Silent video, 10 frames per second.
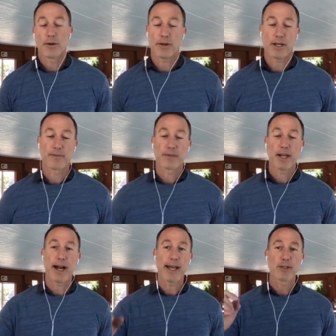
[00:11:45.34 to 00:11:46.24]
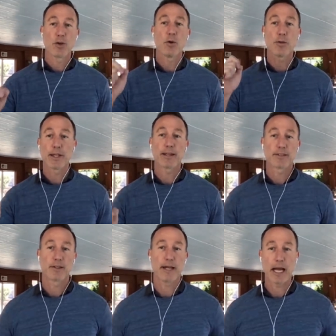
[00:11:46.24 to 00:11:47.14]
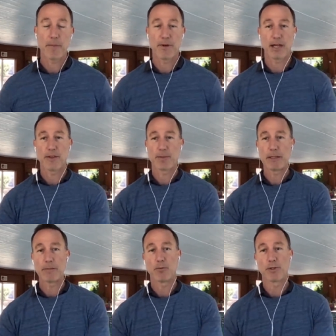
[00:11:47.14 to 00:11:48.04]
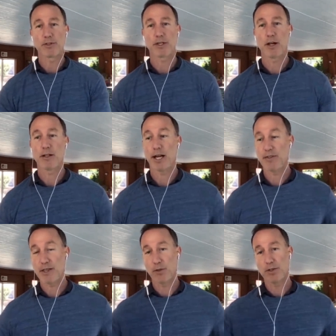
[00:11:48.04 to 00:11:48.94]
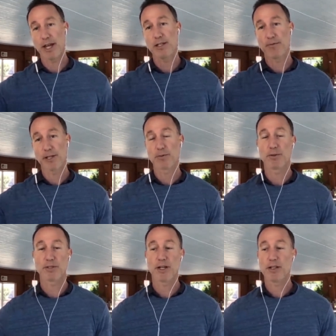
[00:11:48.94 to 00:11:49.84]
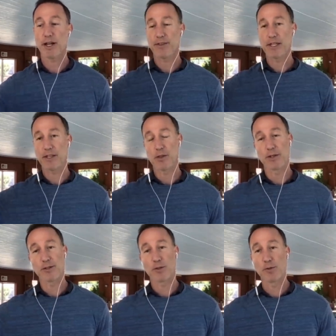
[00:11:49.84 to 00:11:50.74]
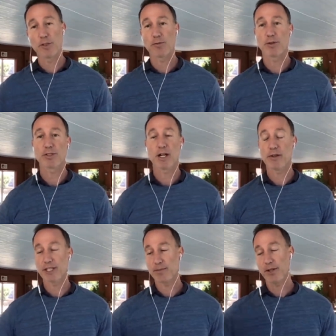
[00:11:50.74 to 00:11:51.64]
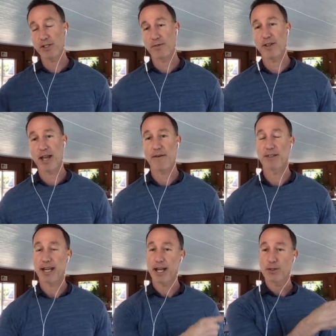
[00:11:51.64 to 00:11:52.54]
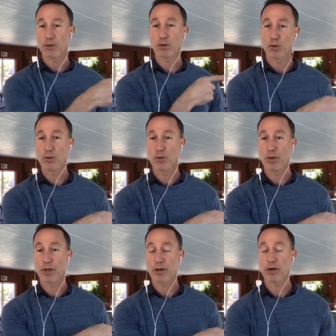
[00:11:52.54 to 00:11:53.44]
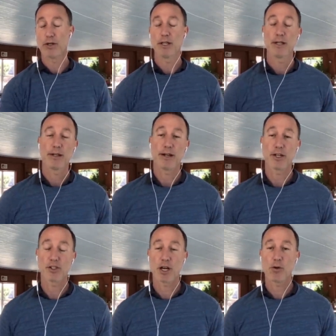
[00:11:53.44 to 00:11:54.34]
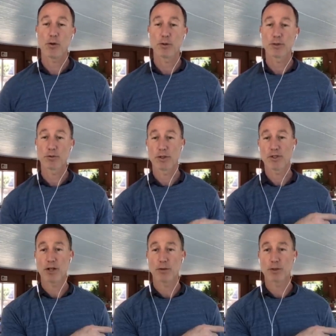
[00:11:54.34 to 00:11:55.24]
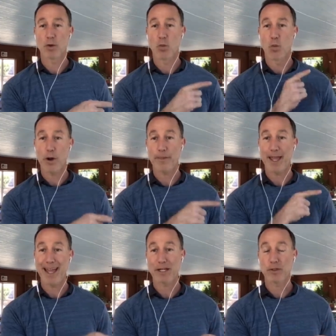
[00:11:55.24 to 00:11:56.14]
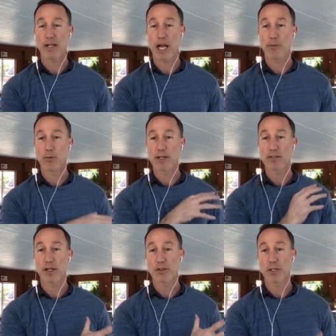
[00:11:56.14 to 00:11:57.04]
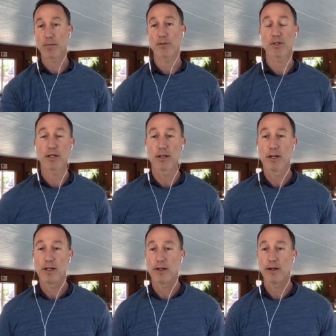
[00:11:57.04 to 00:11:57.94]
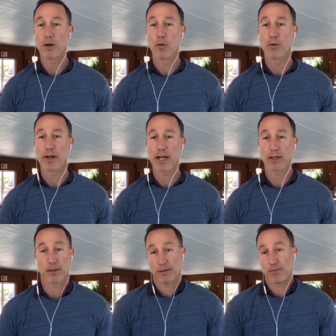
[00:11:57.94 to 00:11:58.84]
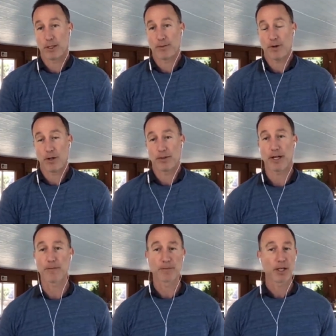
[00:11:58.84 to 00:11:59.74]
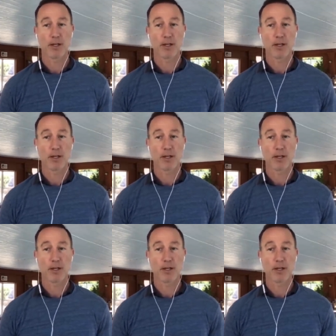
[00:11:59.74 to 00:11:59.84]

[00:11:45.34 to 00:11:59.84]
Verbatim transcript: Okay, I don't think that's going to happen. I think people will sell. I think those hedge funds will sell. I think the other institutions will sell, especially if they have to answer to their uh, shareholders when the shareholders go, What the heck just happened? We just lost 30% uh, overnight because it is volatile.